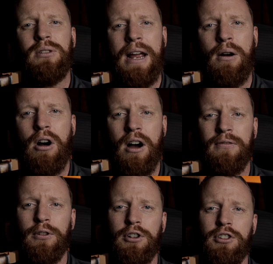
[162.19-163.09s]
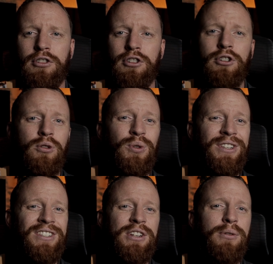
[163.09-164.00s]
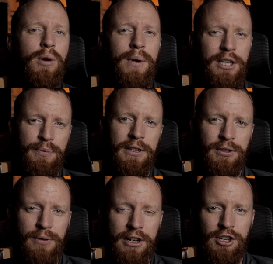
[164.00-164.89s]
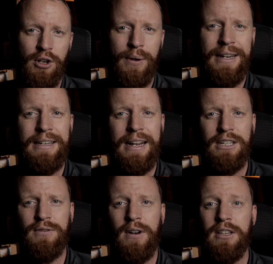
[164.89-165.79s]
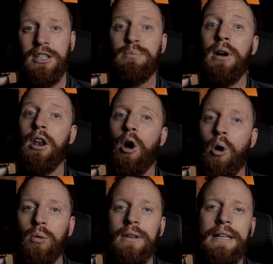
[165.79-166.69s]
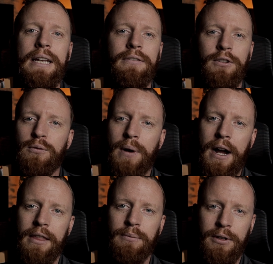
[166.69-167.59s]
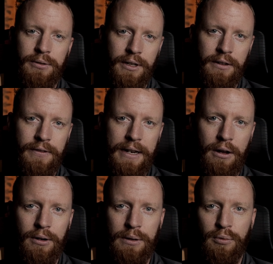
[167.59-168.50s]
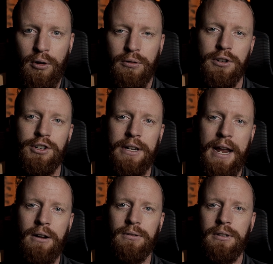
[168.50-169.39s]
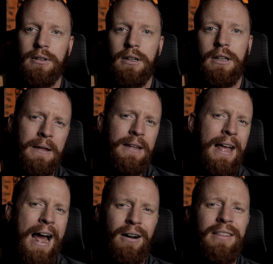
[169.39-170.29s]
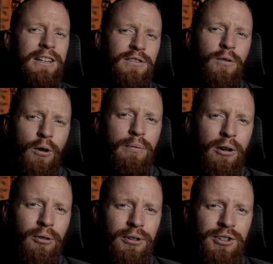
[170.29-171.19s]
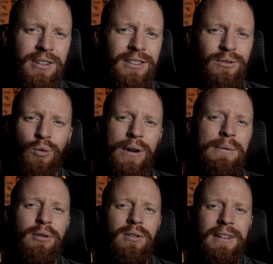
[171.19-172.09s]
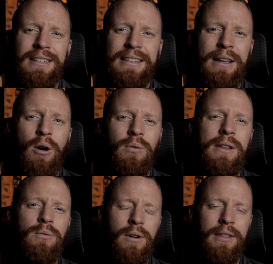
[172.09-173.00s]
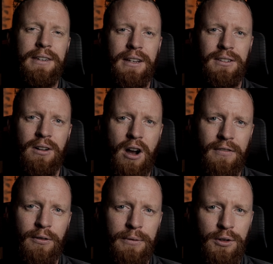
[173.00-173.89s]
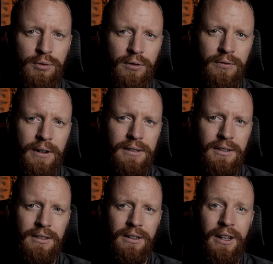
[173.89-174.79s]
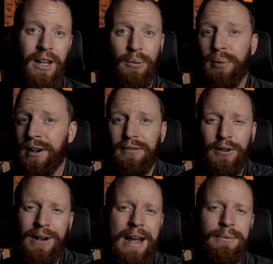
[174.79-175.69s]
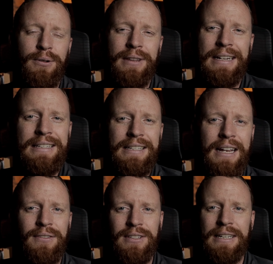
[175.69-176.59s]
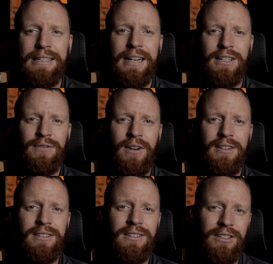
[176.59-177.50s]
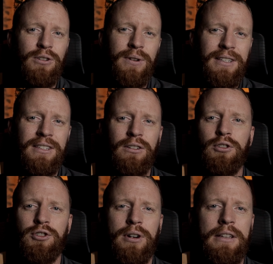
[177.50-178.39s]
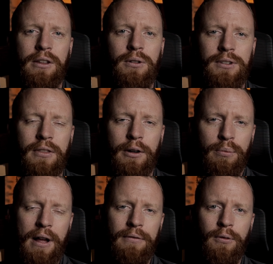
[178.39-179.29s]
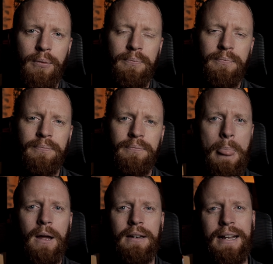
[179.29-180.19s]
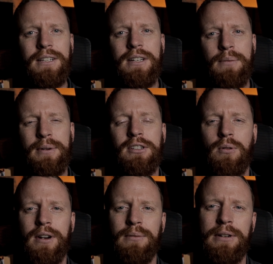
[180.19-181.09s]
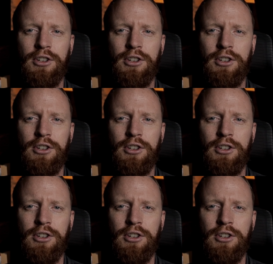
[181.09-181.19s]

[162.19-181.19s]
now offers new zero expense ratio index funds, but only if you buy them using a Fidelity brokerage account. Out of these four brokerages, Webull is the only one that doesn't offer mutual funds. But if you're happy with ETFs and index funds, you can still trade those on their platform. Next up is going to be